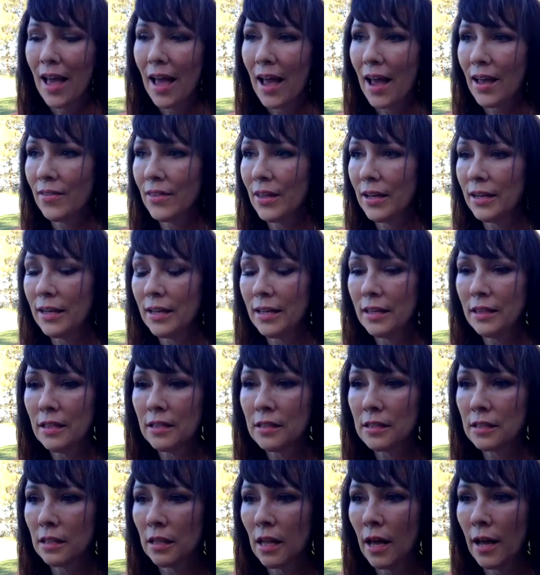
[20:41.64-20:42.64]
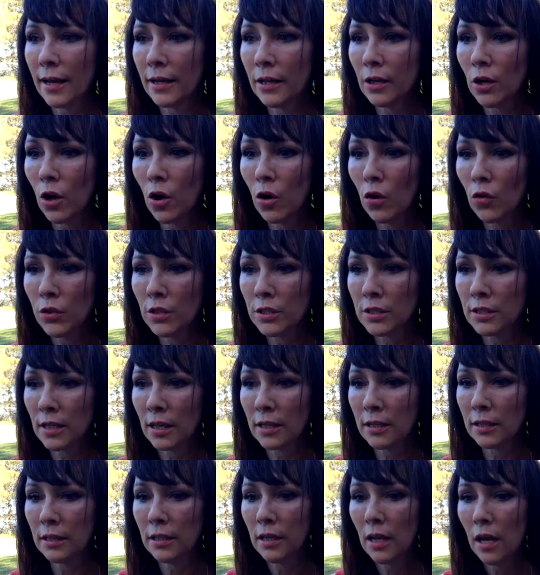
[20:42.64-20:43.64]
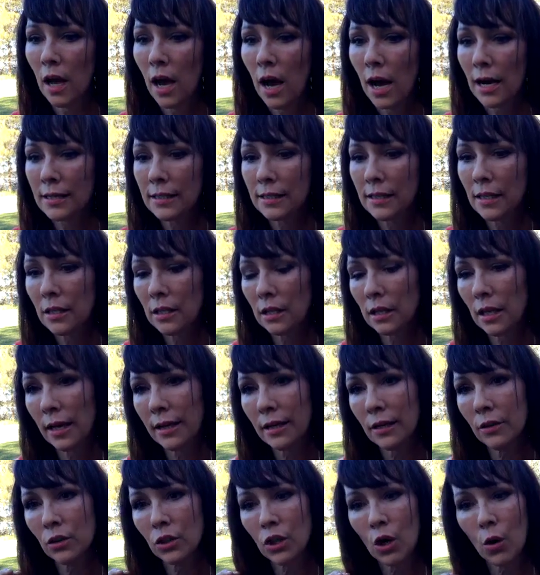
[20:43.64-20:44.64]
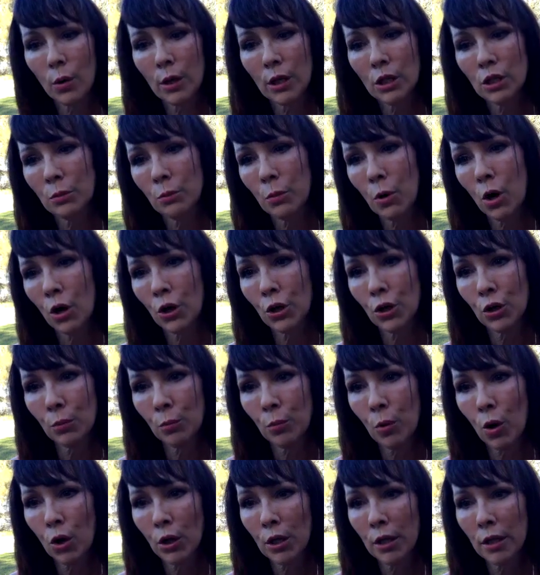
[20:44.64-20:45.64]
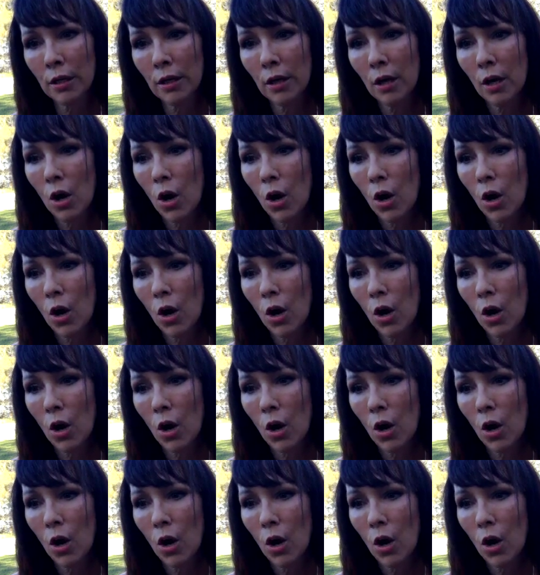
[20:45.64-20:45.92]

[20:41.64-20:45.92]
And then in this light, all of a sudden, I see the light either going into part of your body,